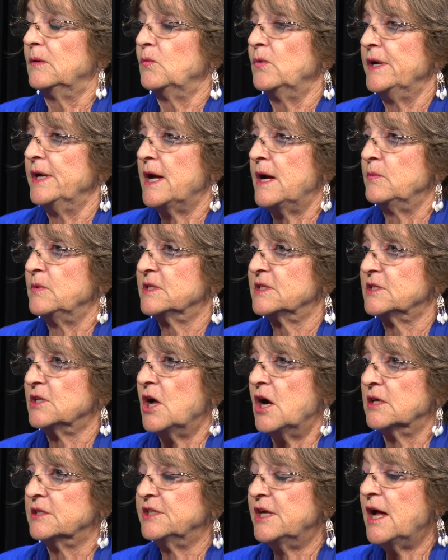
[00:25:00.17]
when I was
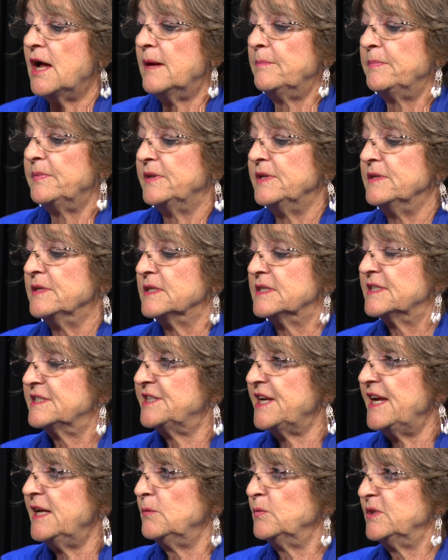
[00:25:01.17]
locked up, then the
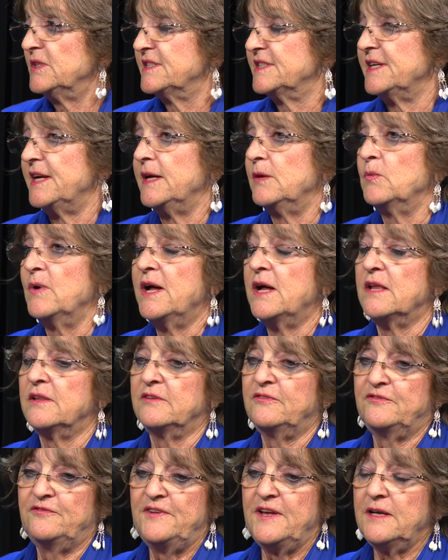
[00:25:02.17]
state would say, well,
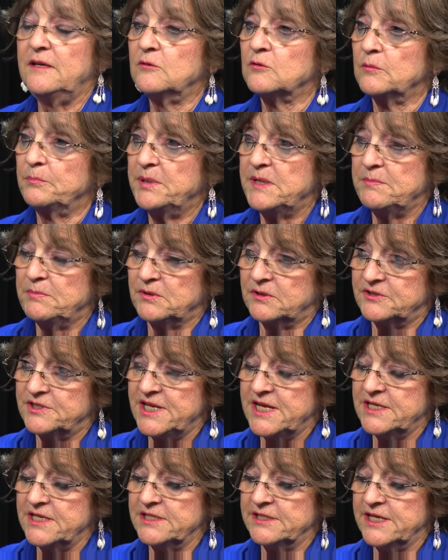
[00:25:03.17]
the federal people are
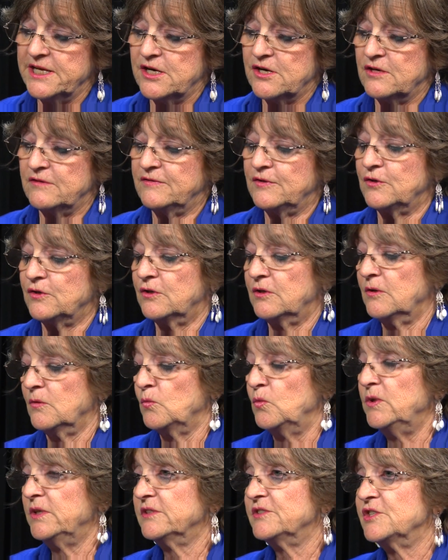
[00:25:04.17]
taking care of her.
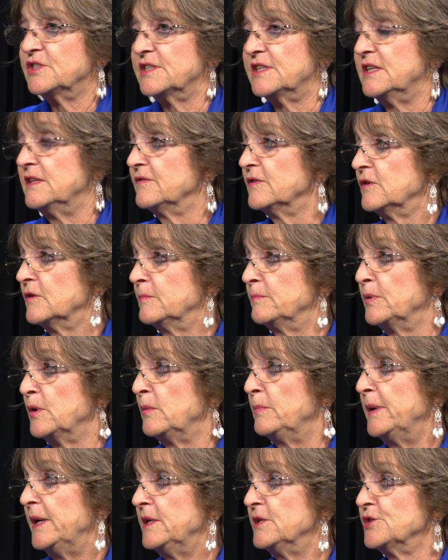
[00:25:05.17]
We'll just give her
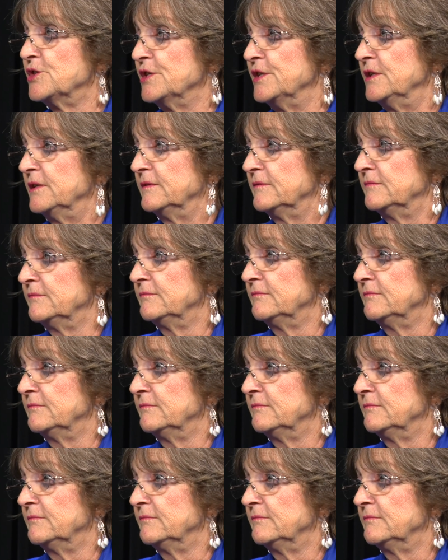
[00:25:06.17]
probation.